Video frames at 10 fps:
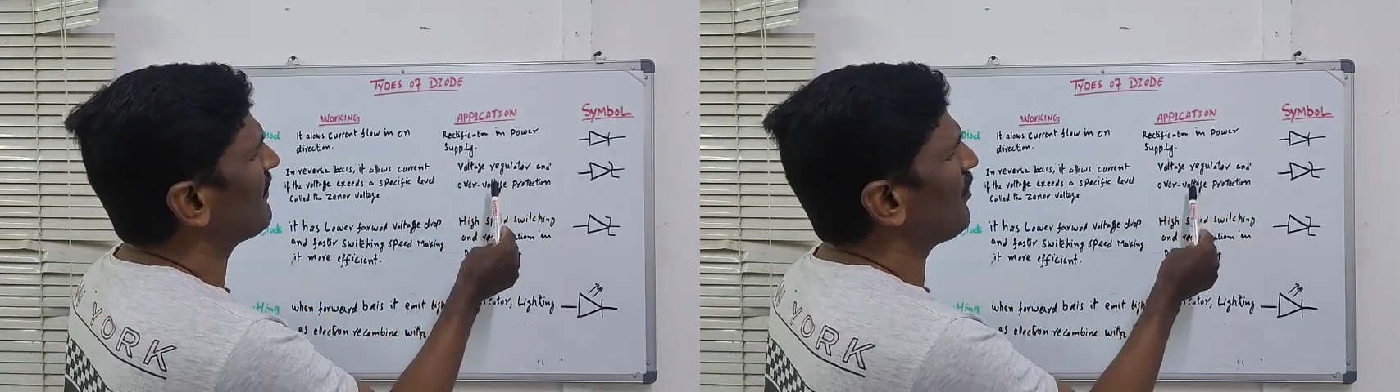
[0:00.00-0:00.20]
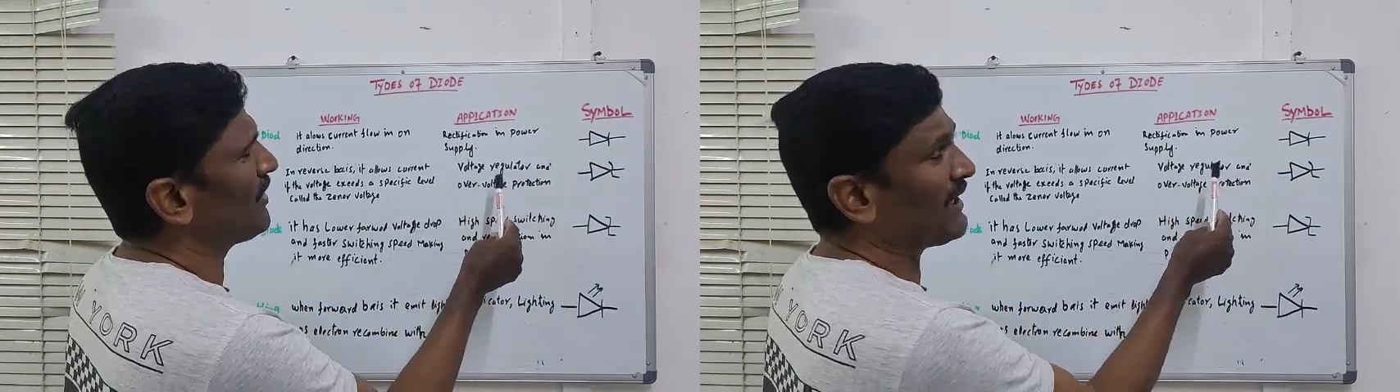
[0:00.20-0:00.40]

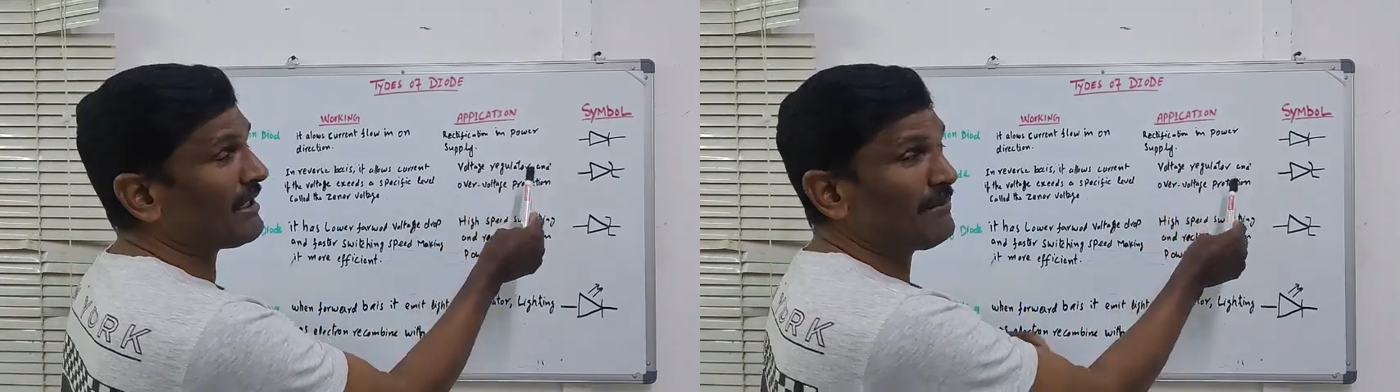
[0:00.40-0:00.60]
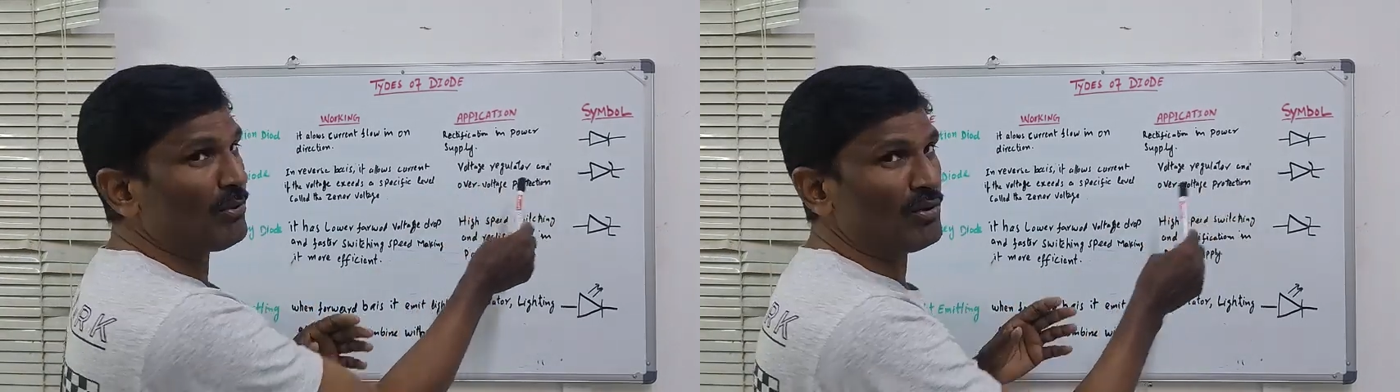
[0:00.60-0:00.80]

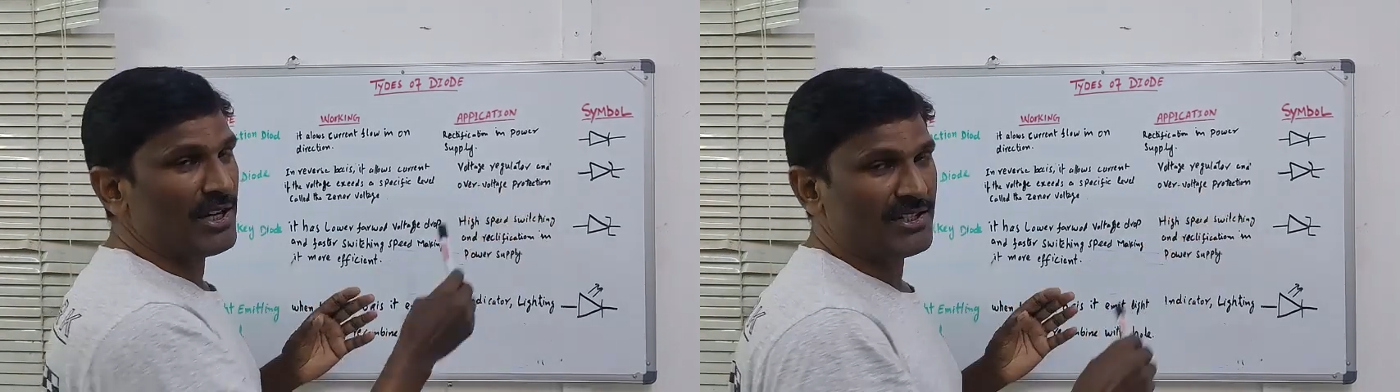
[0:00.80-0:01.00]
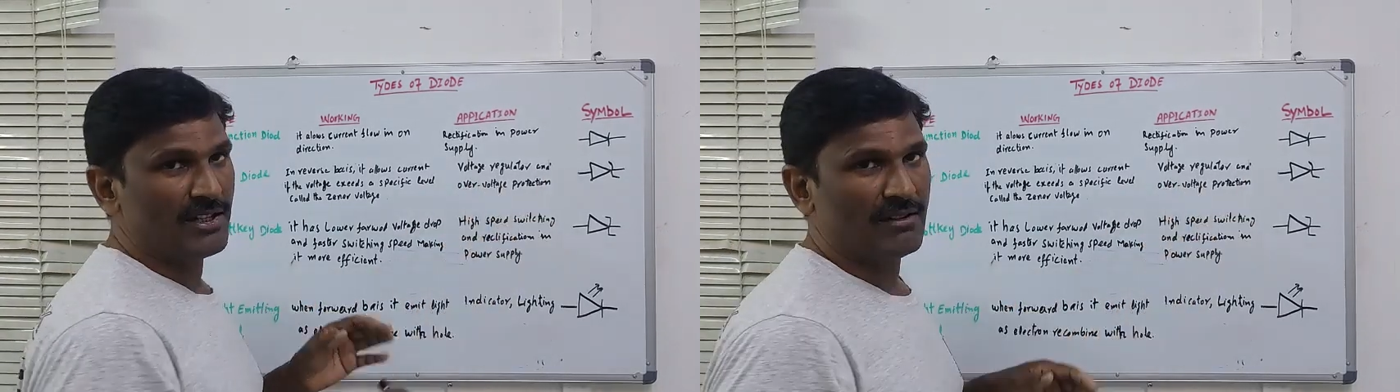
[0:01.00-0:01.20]
voltage
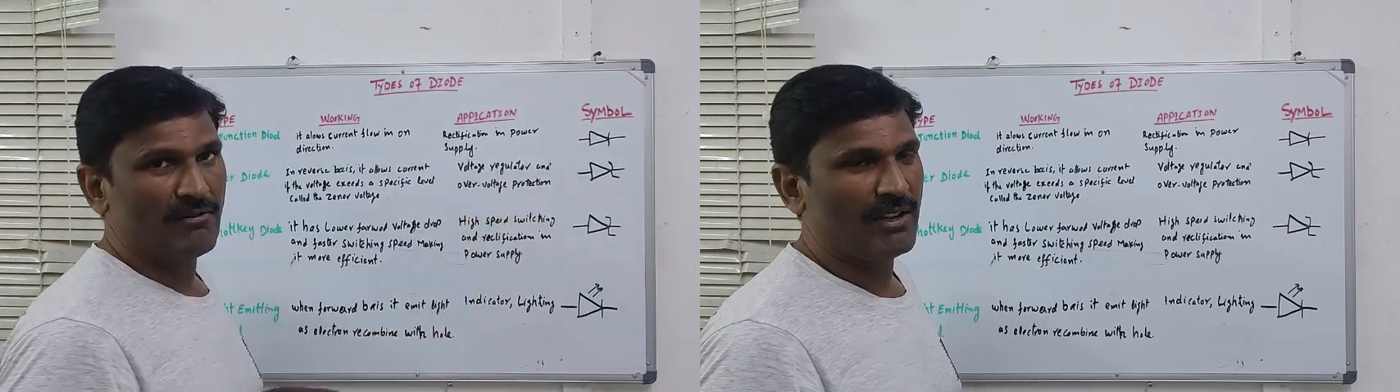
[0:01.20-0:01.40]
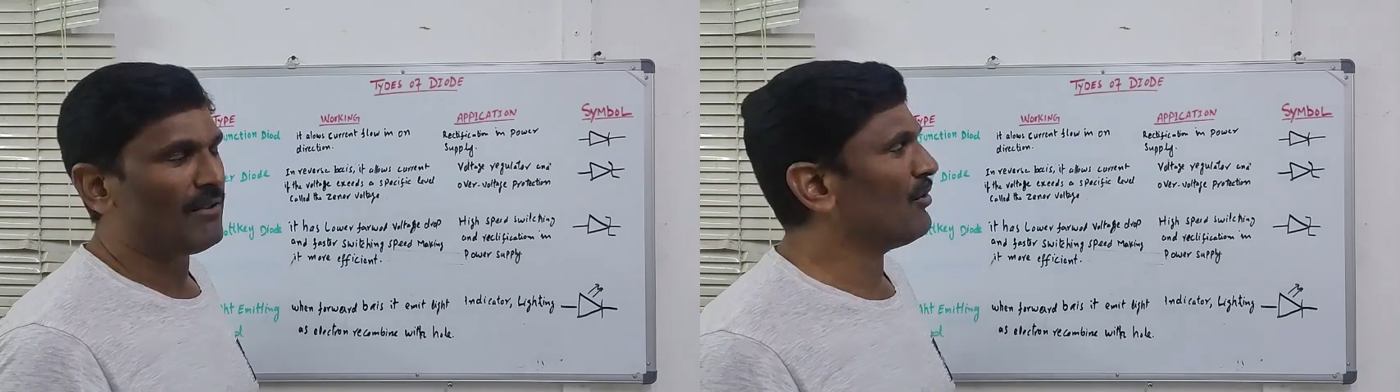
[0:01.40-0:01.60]
protection,
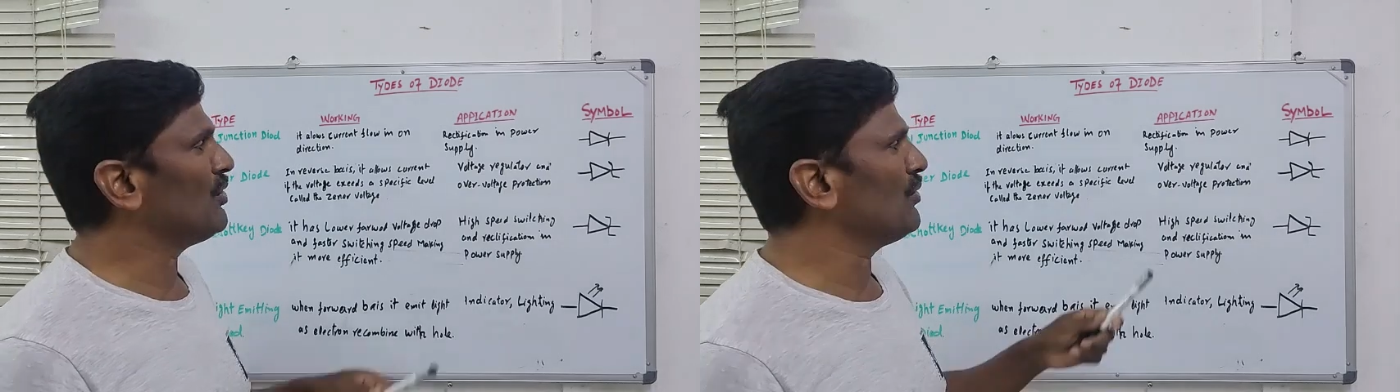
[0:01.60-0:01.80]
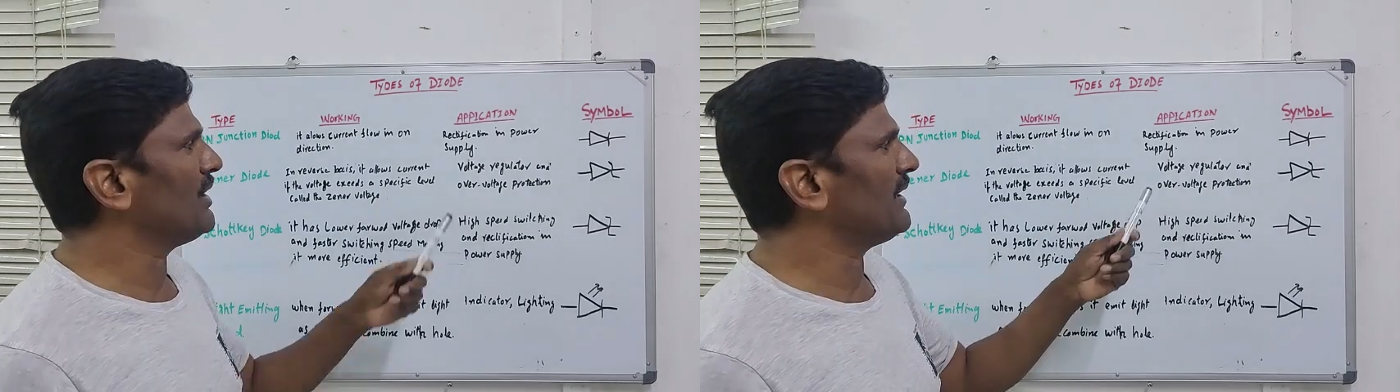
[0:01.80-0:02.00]
where we
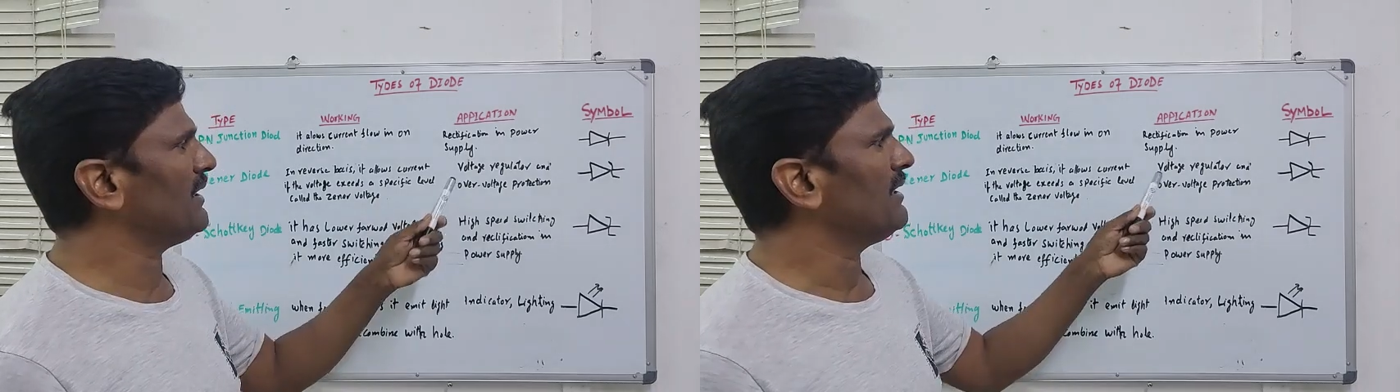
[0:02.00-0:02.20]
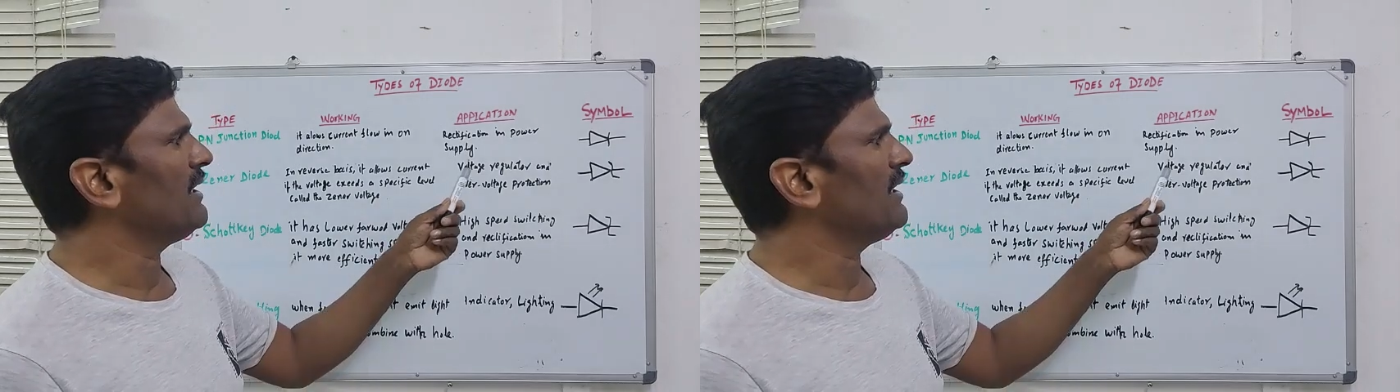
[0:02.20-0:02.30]
use it